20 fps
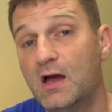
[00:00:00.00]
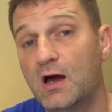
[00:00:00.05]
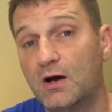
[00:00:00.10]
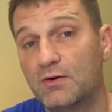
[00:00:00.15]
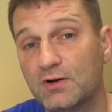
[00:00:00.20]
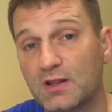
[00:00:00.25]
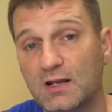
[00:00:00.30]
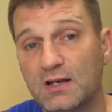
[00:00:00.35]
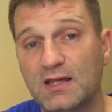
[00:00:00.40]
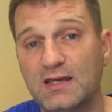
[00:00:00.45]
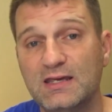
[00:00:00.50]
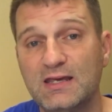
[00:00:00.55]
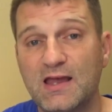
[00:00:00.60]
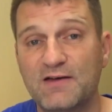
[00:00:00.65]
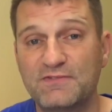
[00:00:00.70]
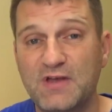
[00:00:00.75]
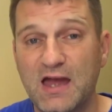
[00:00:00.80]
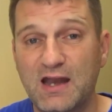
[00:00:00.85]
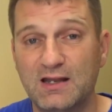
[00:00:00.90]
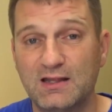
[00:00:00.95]
onto the link
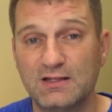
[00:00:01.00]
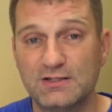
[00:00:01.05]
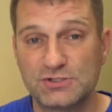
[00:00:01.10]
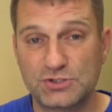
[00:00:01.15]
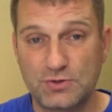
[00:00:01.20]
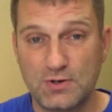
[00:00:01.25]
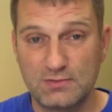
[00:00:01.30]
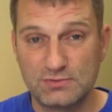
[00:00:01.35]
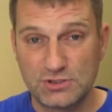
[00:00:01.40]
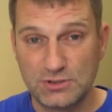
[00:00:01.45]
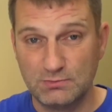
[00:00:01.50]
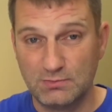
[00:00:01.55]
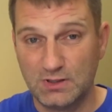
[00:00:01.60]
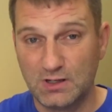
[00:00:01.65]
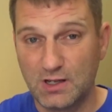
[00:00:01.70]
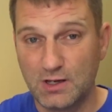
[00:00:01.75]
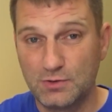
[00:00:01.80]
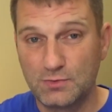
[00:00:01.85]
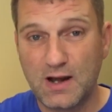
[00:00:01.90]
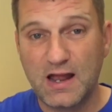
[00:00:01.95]
I've got in the description
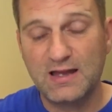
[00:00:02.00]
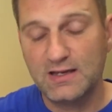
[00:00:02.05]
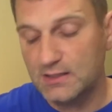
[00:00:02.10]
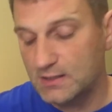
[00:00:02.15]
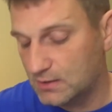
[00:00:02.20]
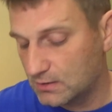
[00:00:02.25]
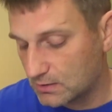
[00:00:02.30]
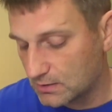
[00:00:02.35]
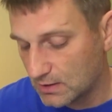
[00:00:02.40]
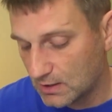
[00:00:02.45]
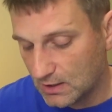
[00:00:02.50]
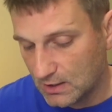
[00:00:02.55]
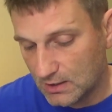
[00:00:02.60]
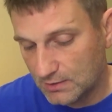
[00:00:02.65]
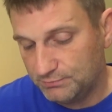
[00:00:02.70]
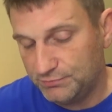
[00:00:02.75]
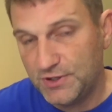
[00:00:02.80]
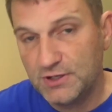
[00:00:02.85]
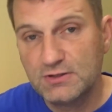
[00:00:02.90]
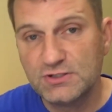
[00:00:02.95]
below right here,
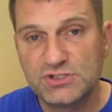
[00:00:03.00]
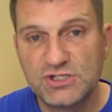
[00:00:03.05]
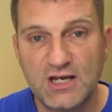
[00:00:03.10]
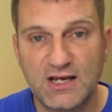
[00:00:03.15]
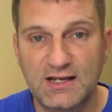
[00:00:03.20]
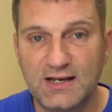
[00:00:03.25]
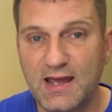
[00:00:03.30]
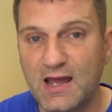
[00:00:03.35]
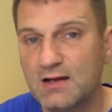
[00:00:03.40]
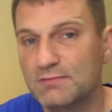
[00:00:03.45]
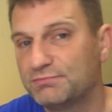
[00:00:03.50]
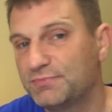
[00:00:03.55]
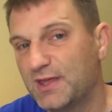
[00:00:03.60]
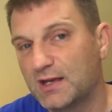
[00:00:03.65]
you can check it out.